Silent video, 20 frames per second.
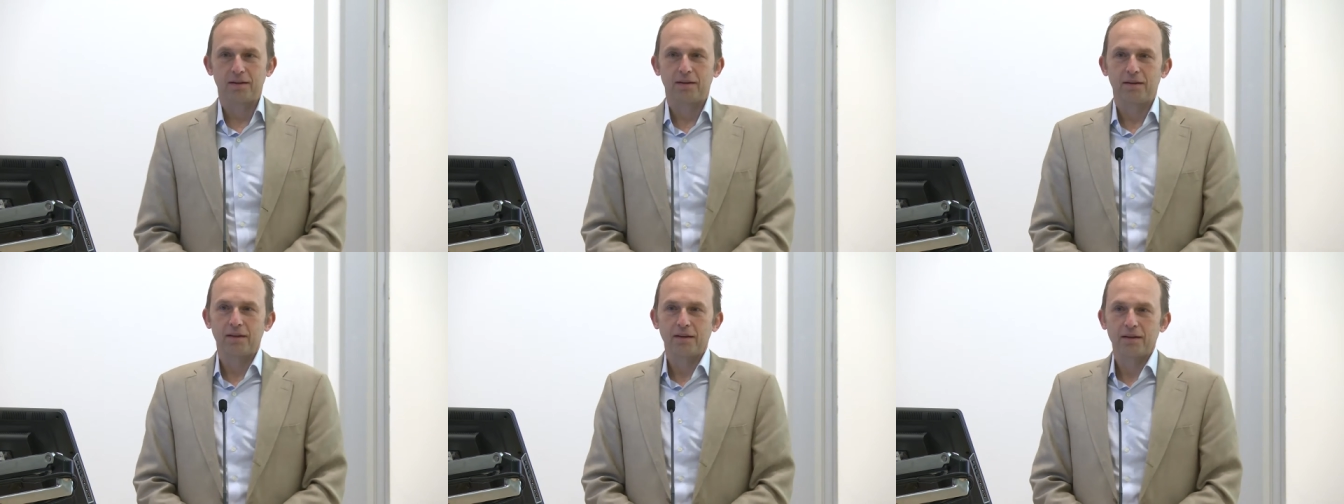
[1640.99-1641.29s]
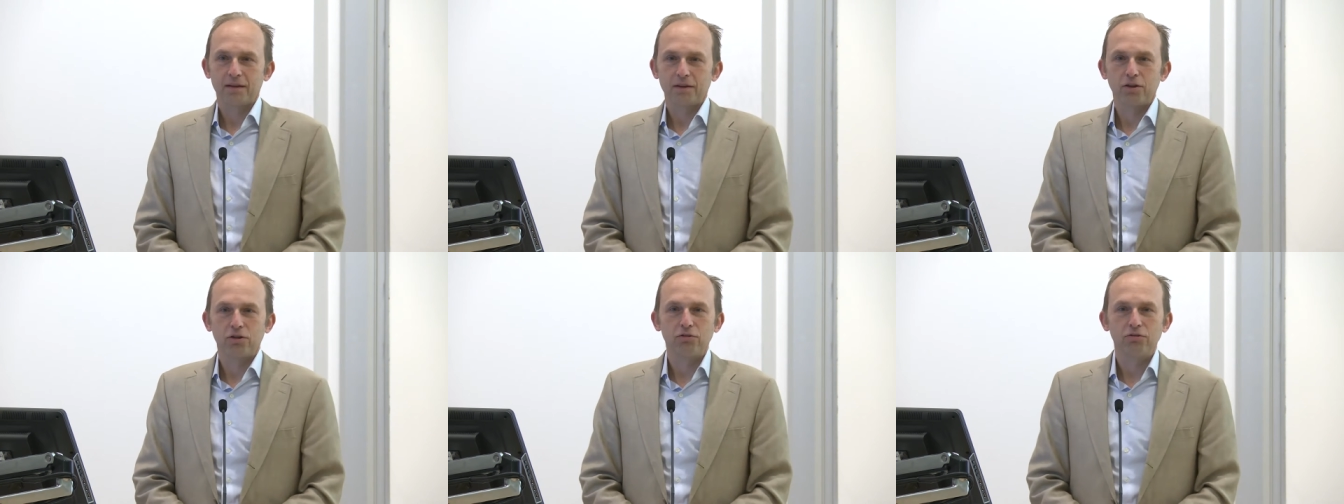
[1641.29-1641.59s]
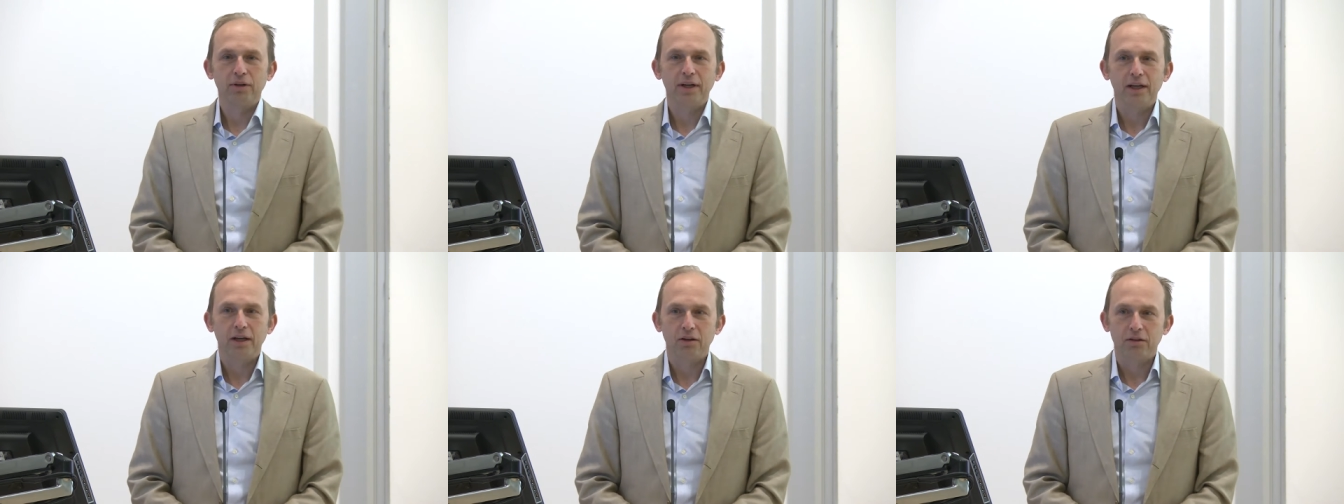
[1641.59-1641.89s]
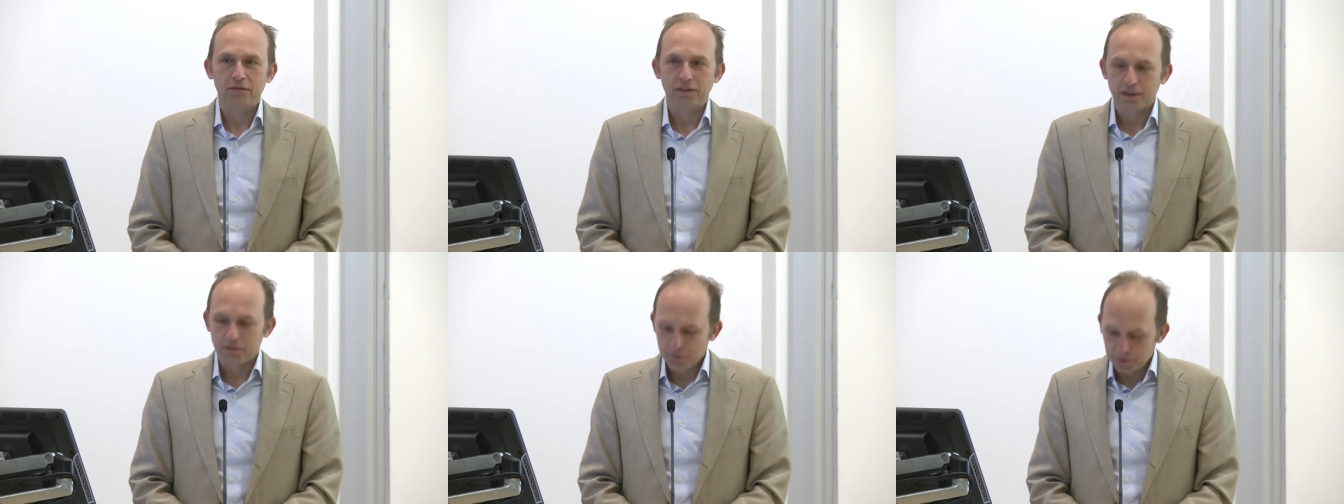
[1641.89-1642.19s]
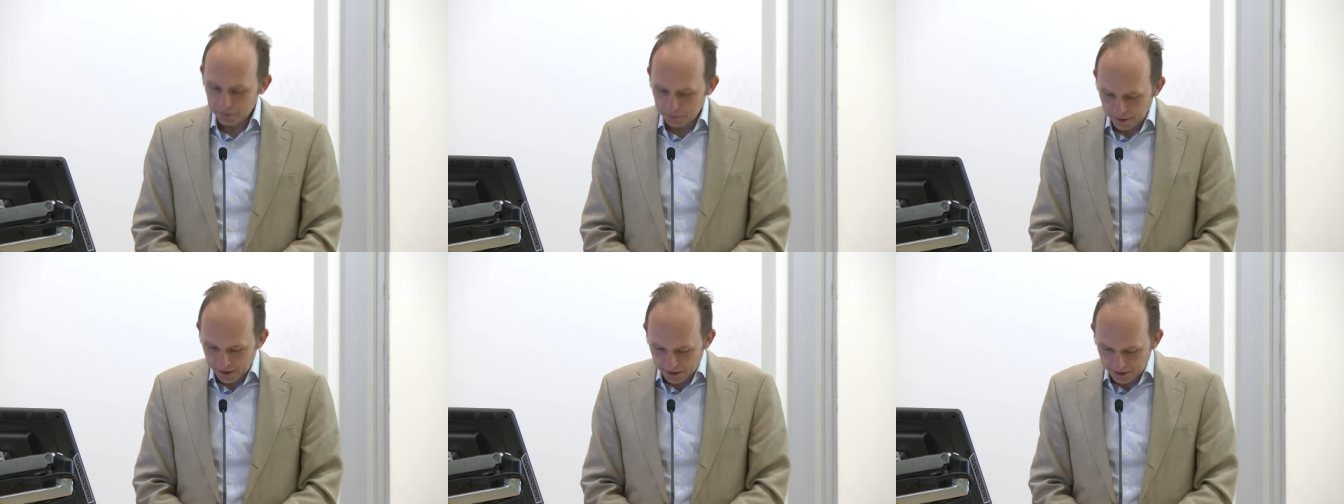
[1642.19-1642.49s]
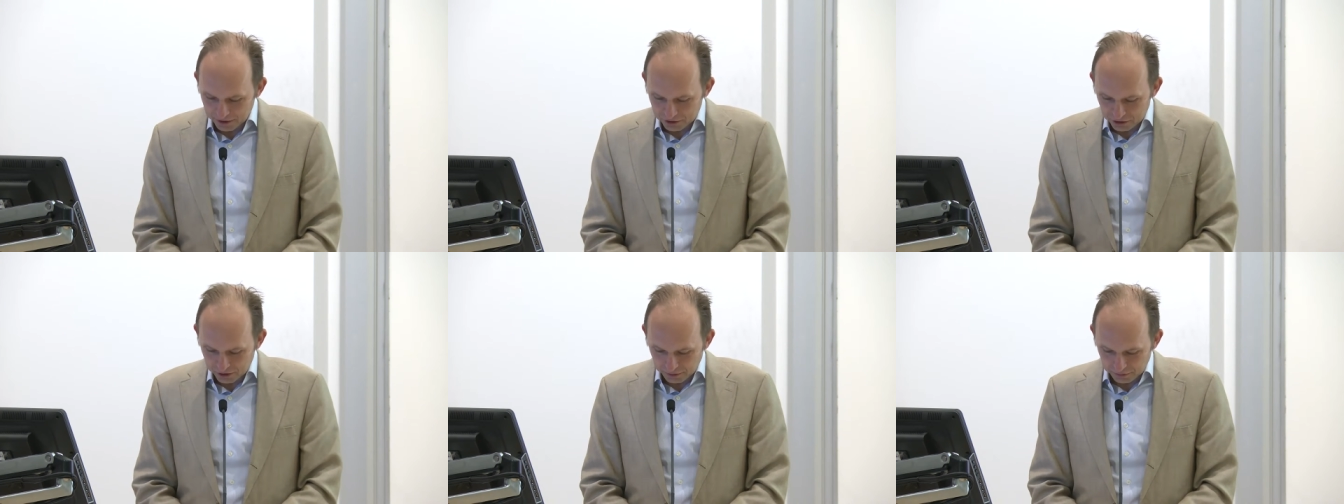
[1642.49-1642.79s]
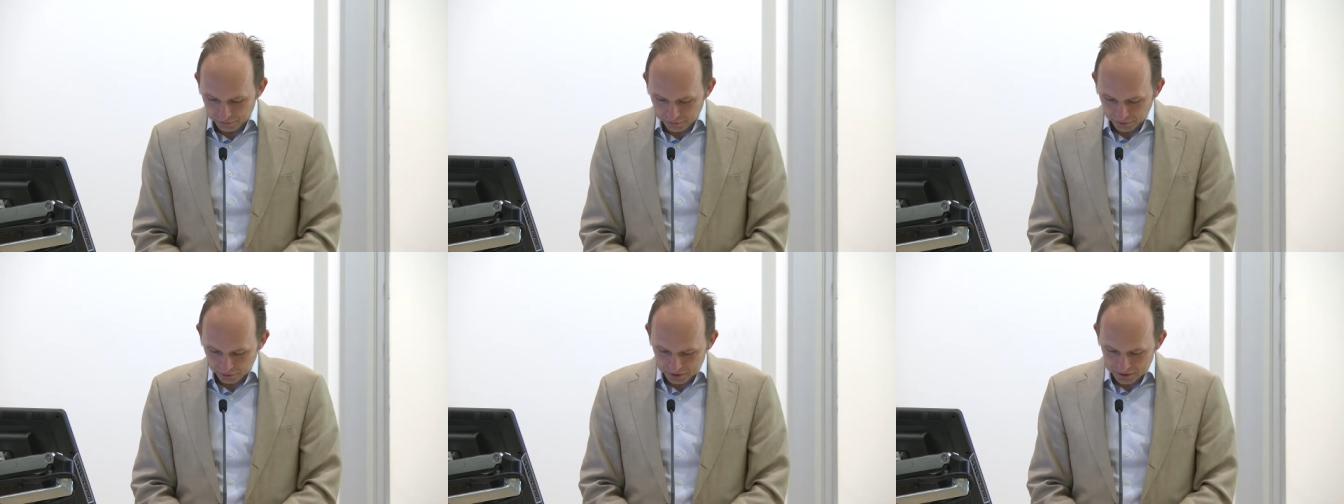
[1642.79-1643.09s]
the career of Inman Page, the
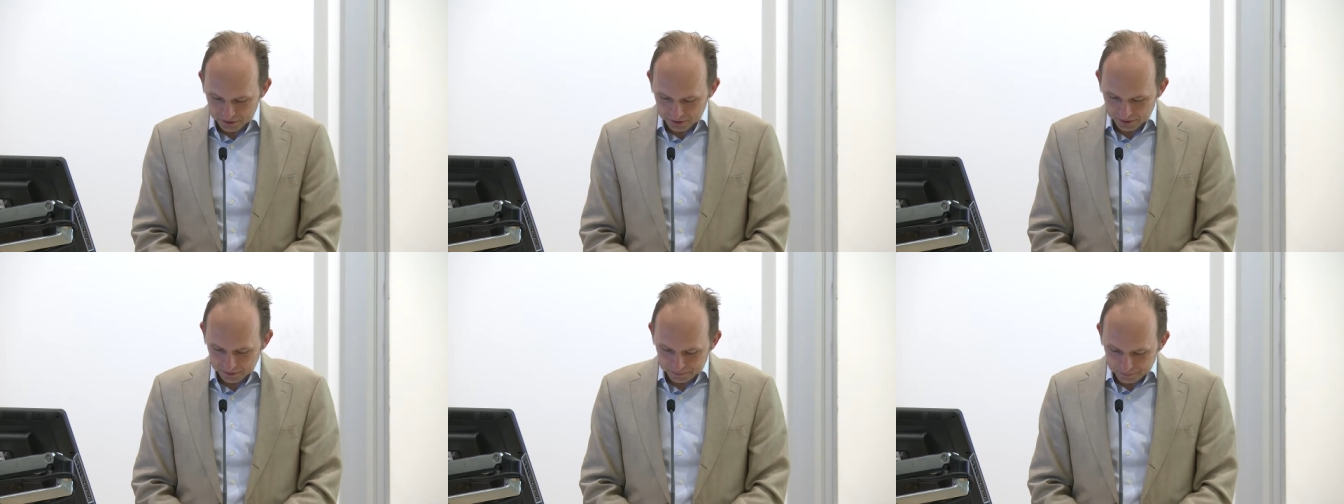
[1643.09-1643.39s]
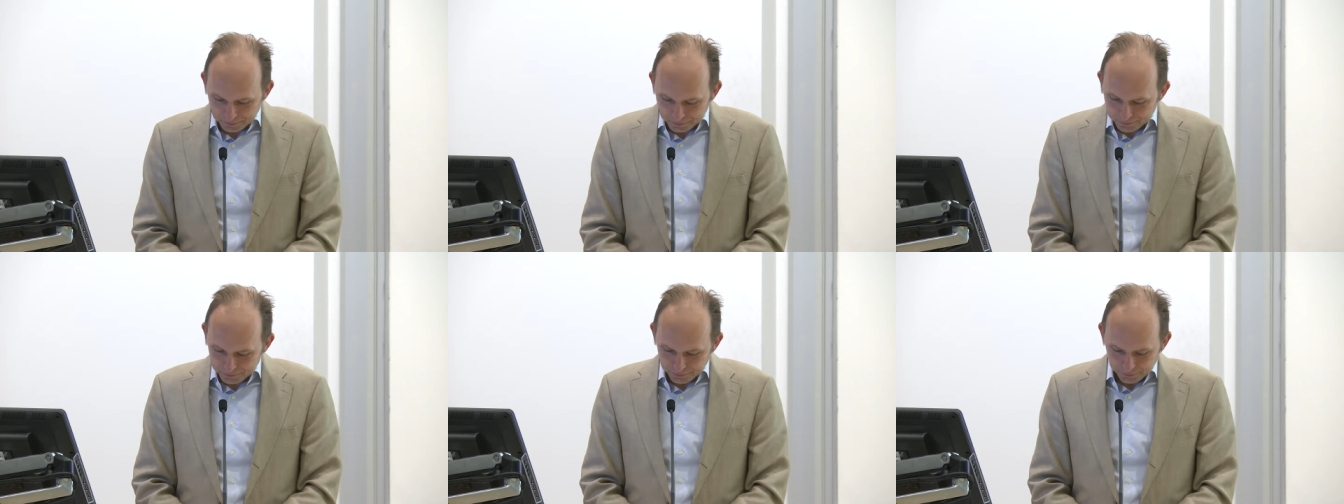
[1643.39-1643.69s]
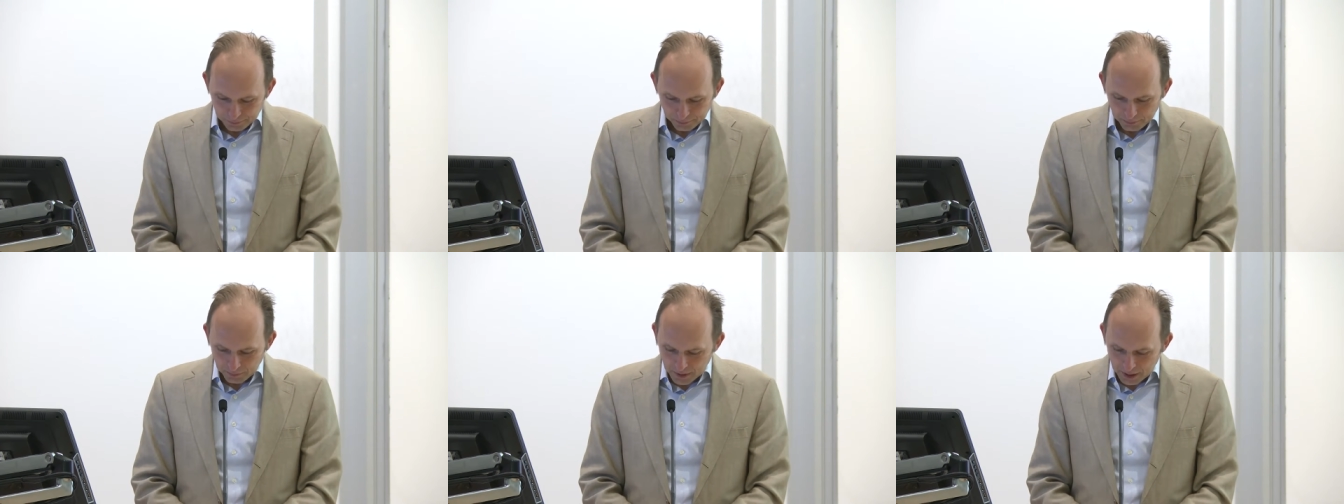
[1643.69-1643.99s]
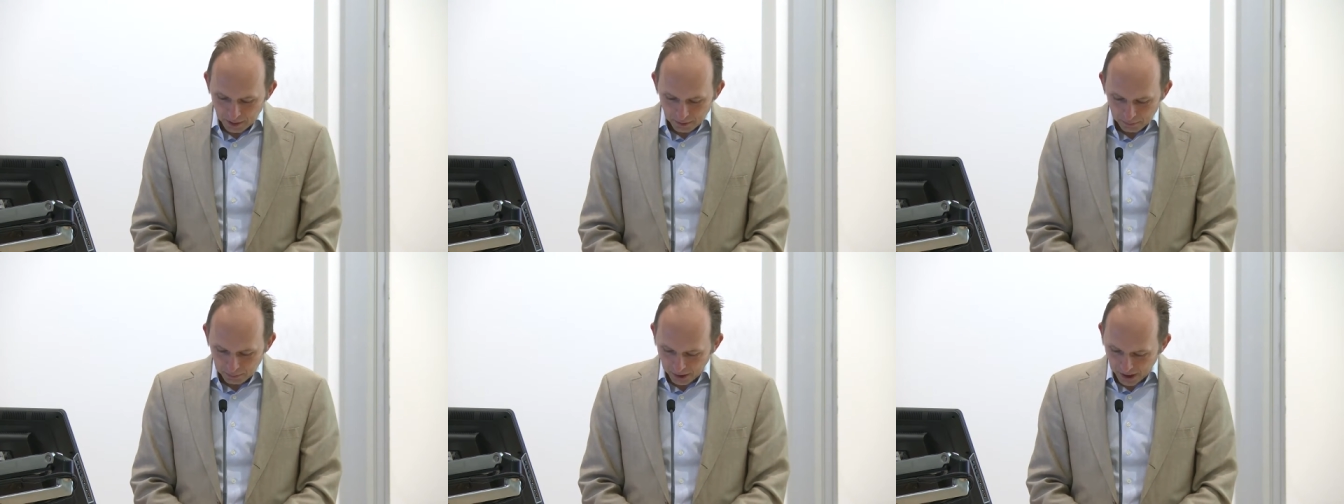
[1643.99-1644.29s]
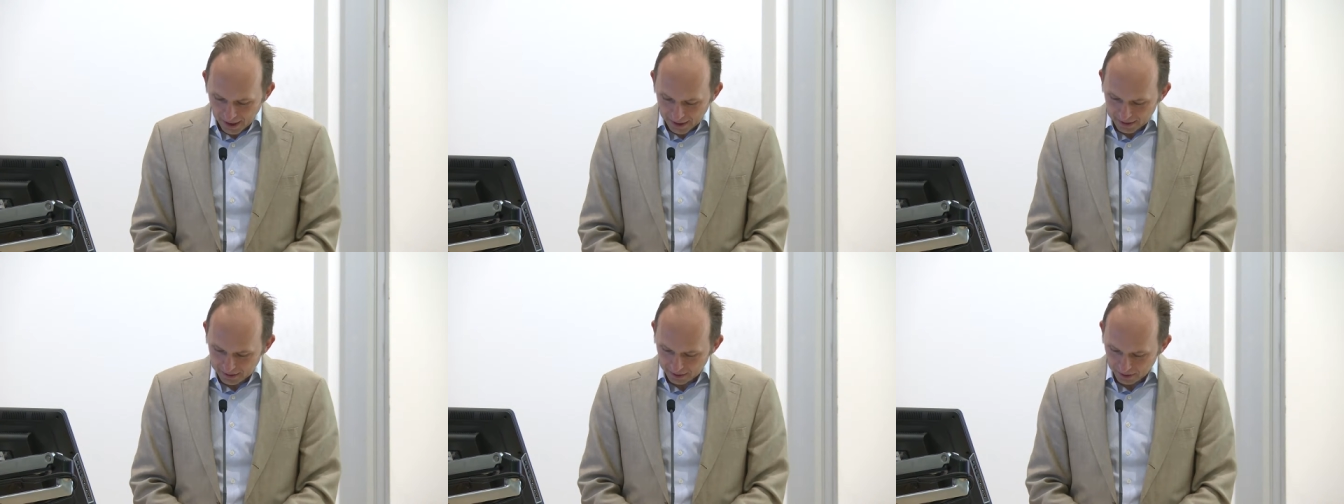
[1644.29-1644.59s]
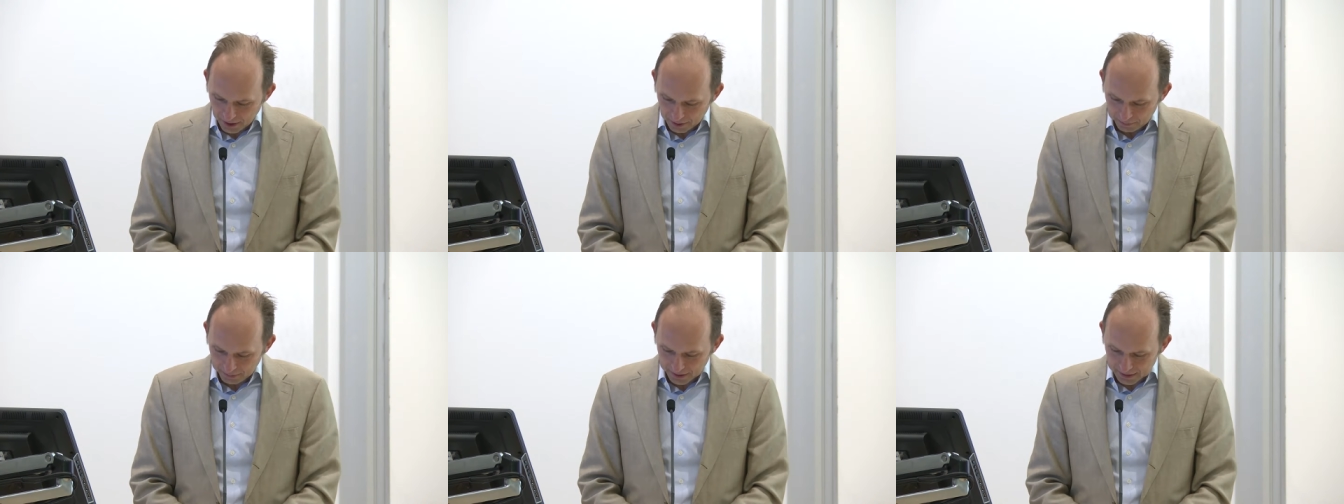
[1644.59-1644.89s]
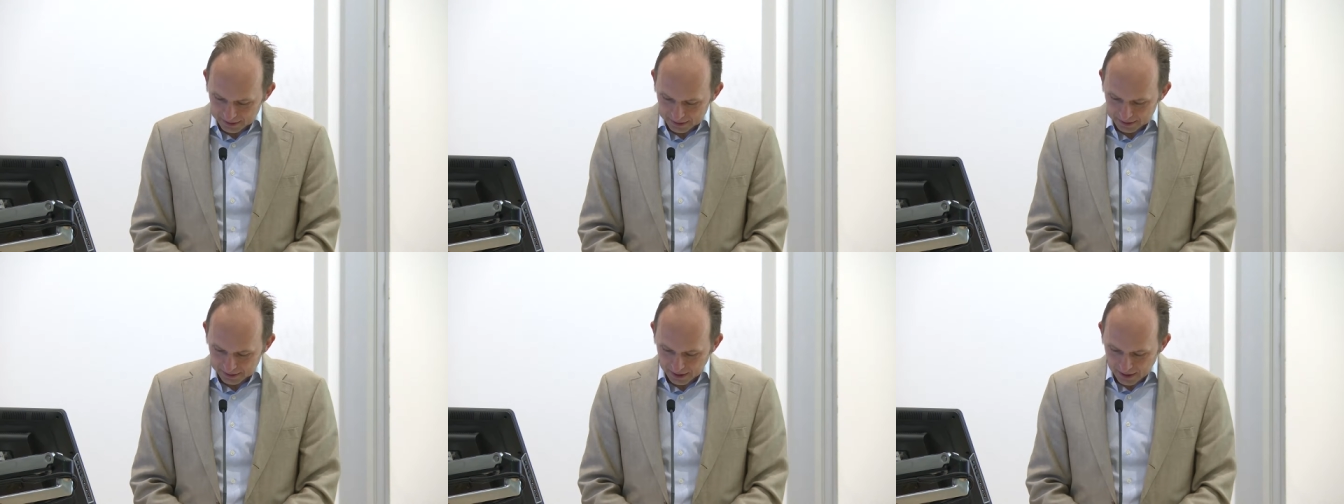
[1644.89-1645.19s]
first black
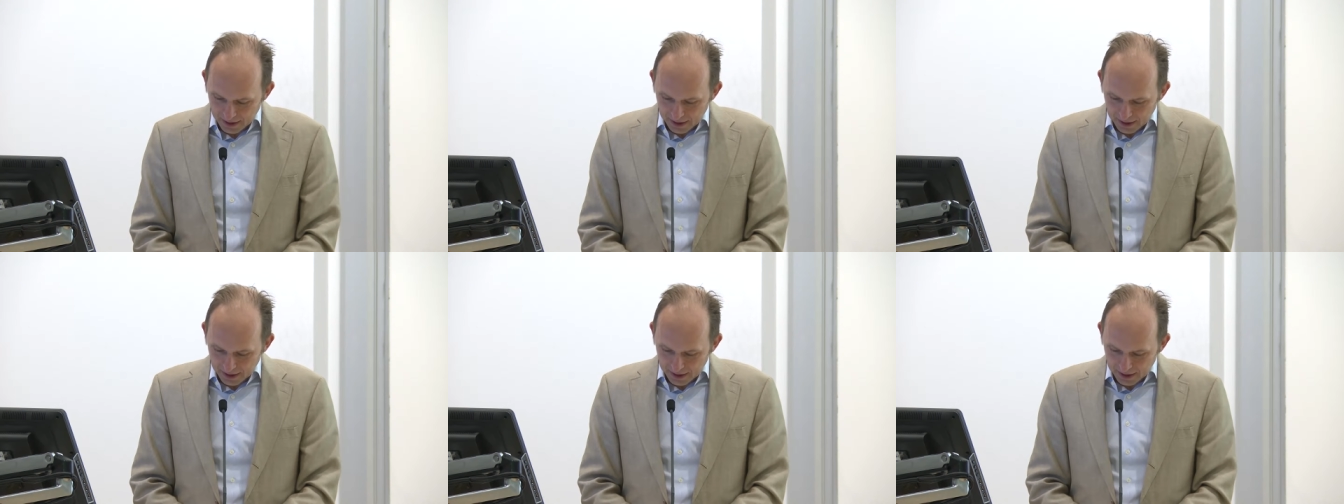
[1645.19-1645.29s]
alumnus.